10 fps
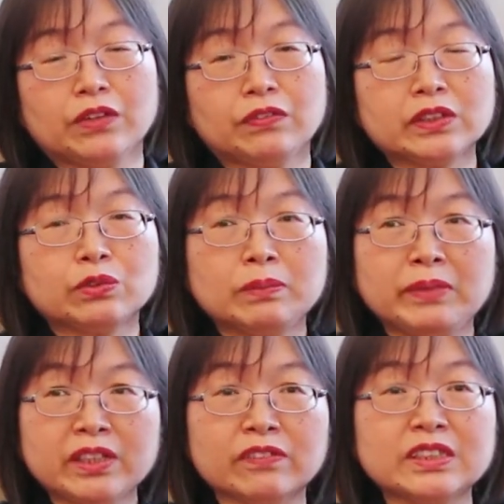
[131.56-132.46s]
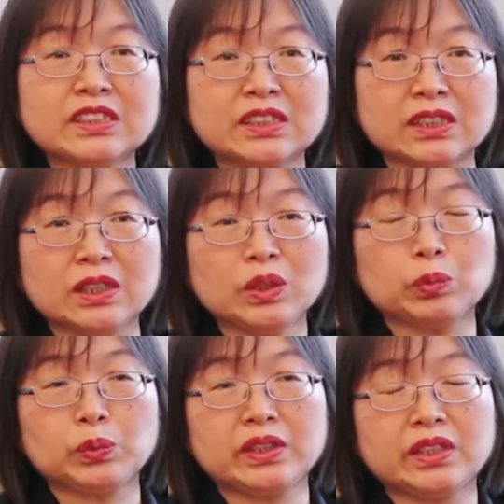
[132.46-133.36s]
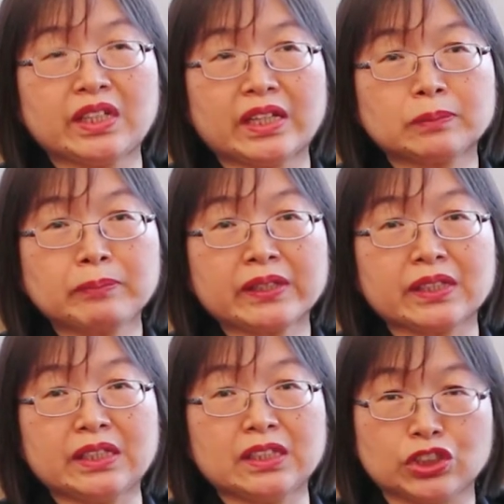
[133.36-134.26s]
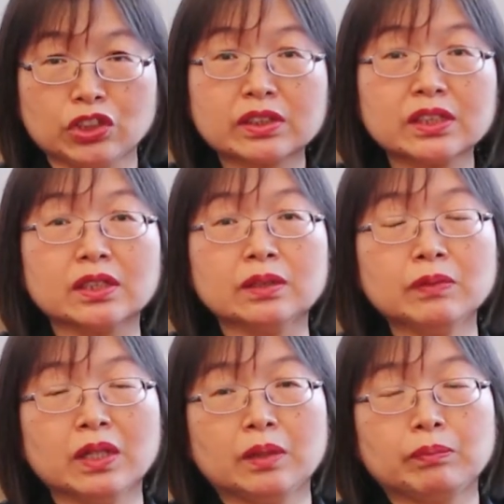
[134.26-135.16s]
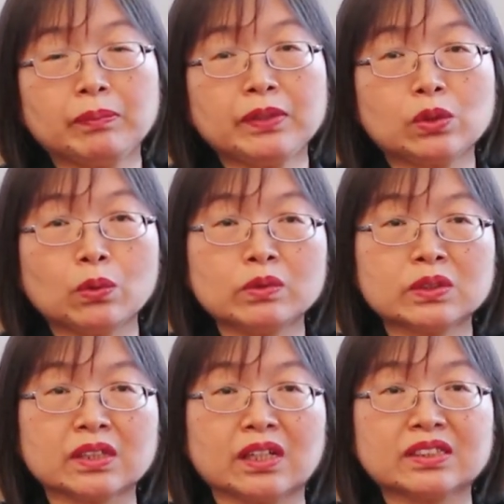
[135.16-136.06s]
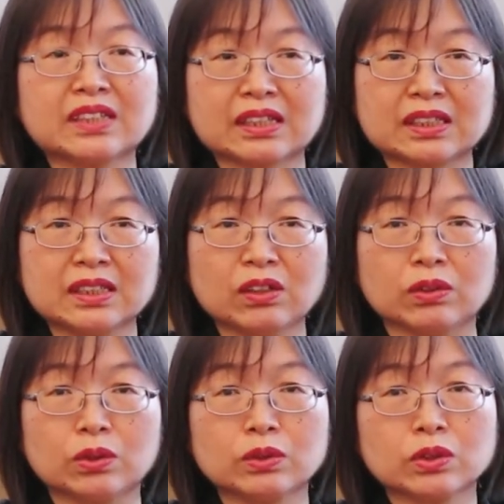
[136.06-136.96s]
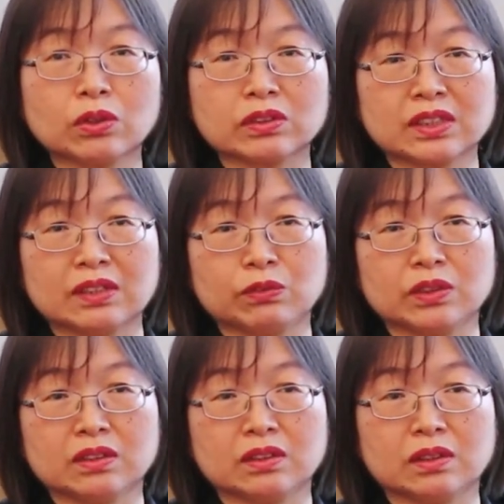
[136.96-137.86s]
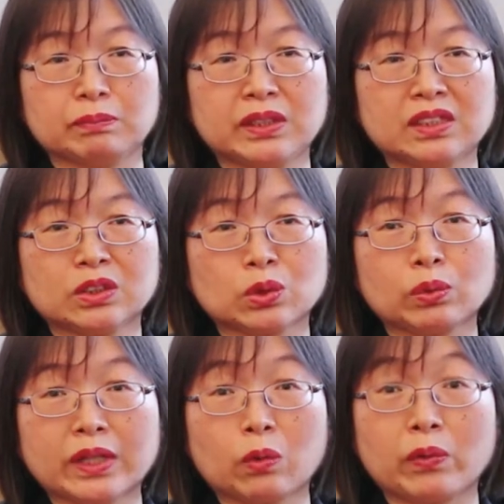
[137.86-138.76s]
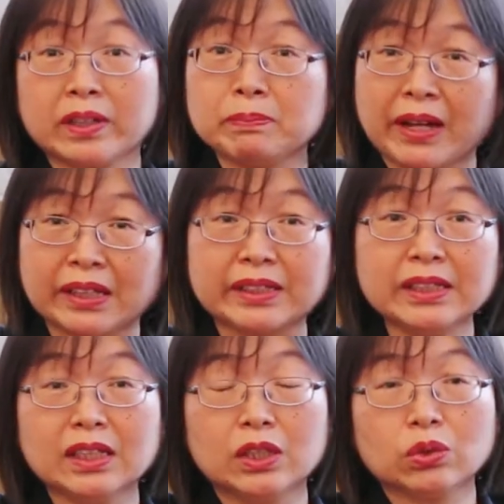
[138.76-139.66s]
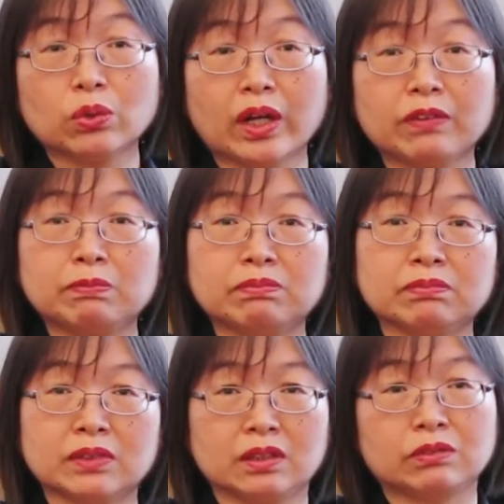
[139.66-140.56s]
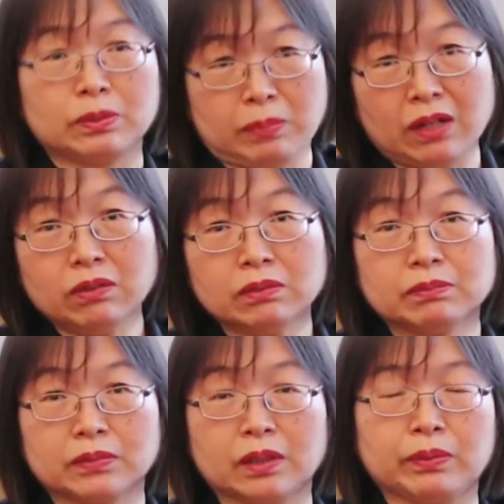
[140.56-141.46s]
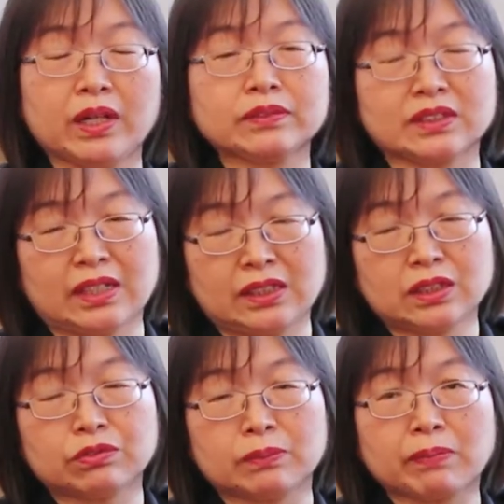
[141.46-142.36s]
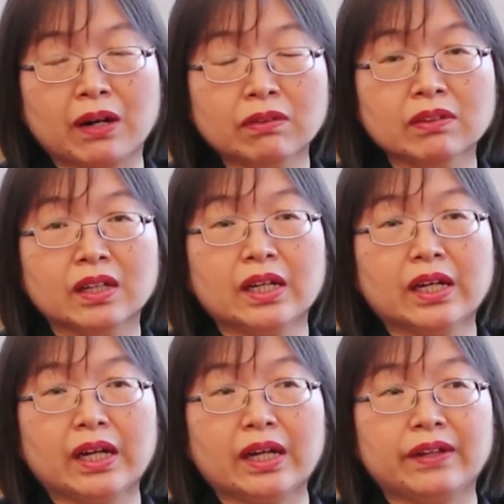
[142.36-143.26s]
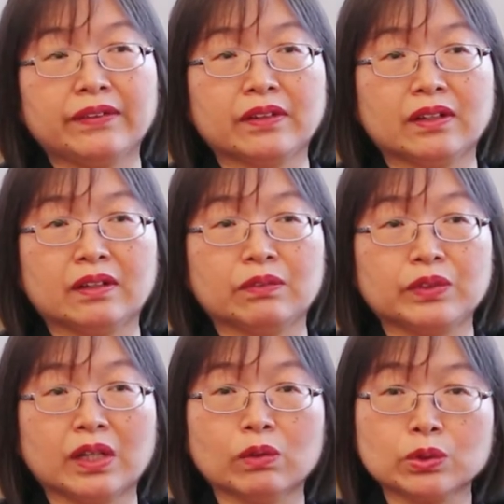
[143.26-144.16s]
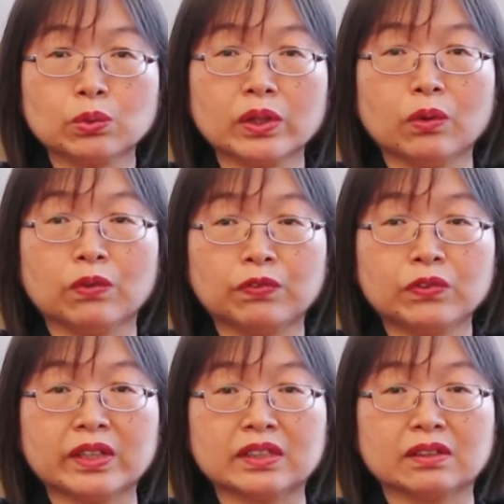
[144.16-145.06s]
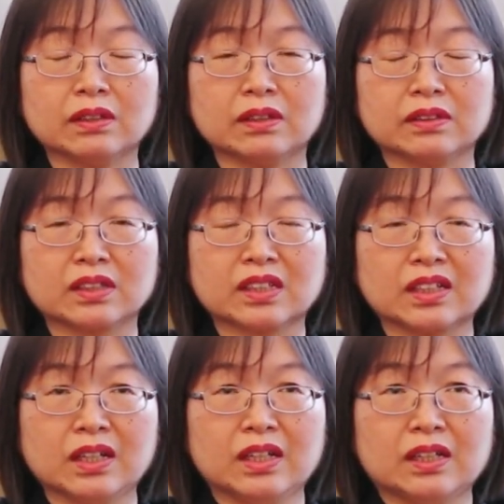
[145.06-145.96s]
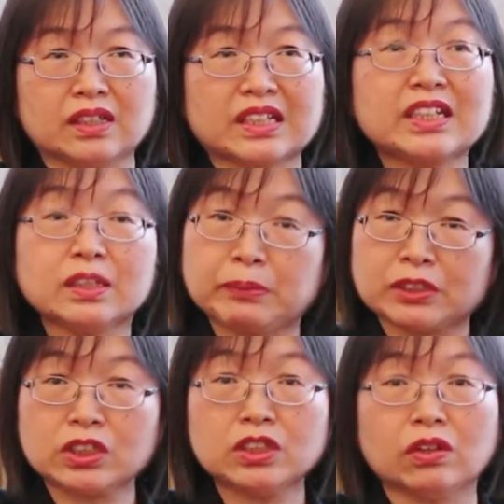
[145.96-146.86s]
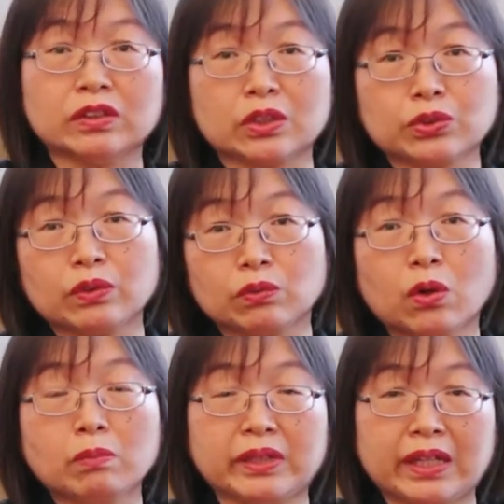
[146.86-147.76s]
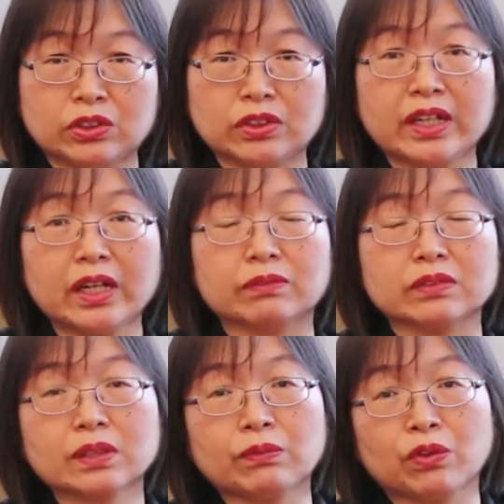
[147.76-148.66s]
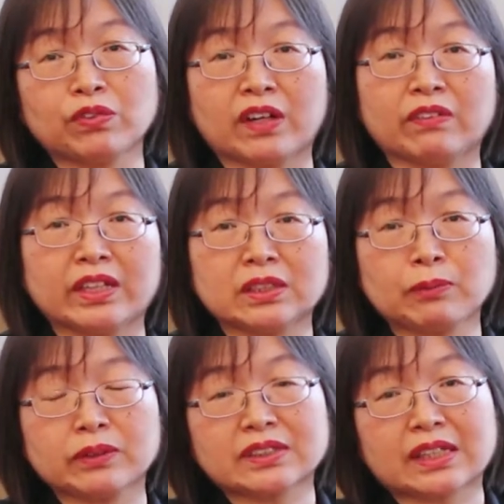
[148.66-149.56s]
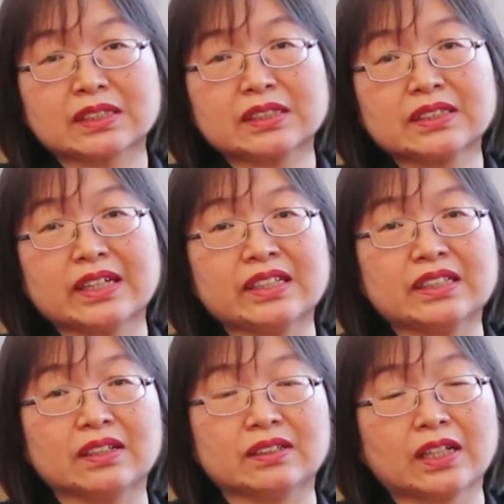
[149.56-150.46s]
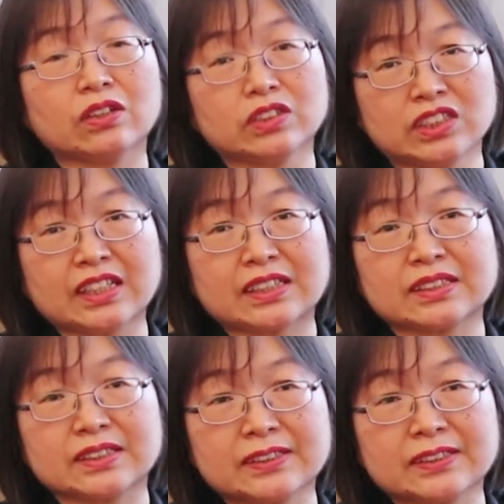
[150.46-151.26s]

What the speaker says: For the remaining of this year, we expect that in the short term, maybe those sectors or those stocks that were being sold out very badly to have a rebound, perhaps a technical rebound, and we are also quite hopeful that the clearer picture on the trade war may actually help some of our export sector and technology sector.